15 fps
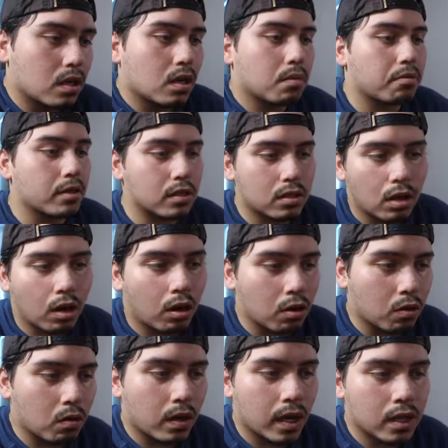Pressed
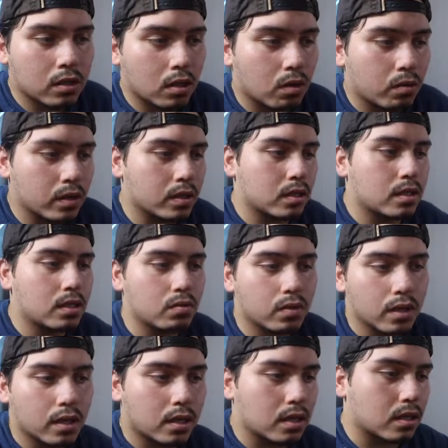auto, as always, to see what
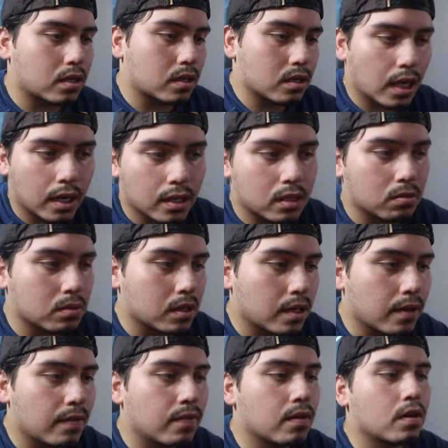kind of edits it would
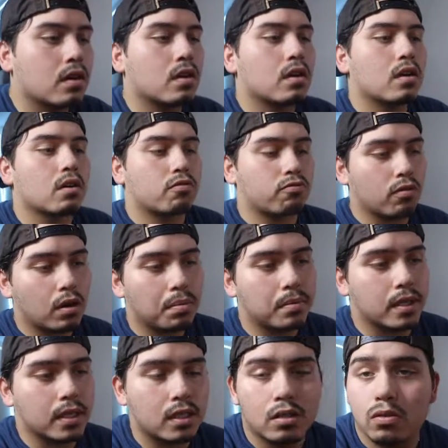give. Cropped
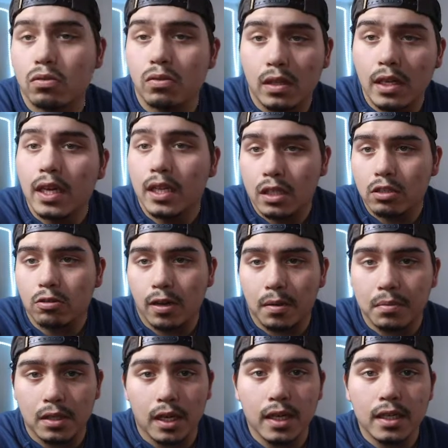it to the Instagram
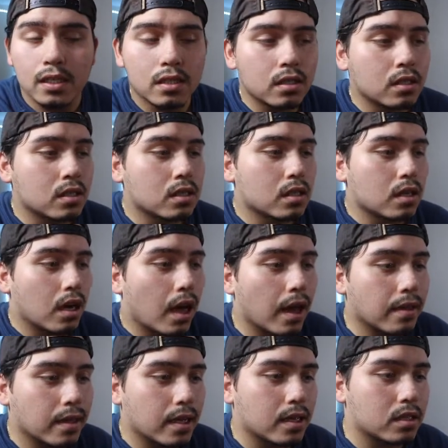size.
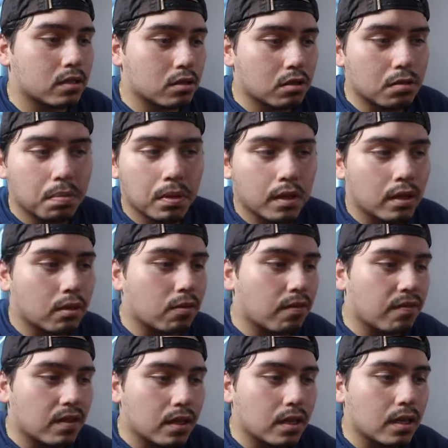And then started playing
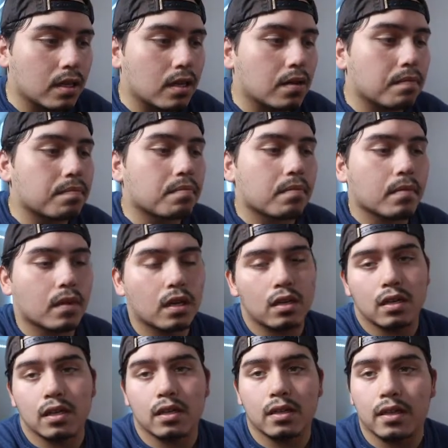with the
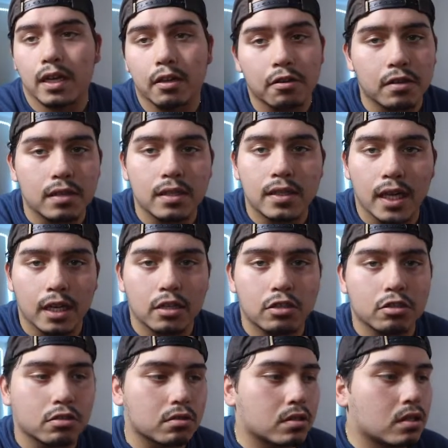clarity
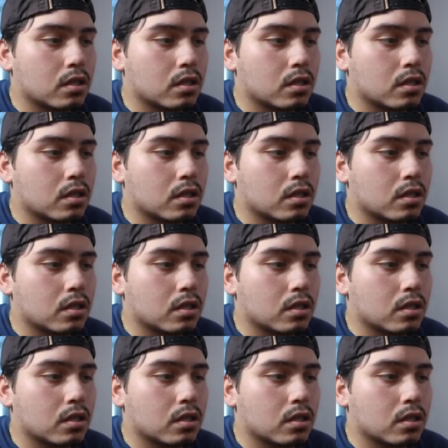texture.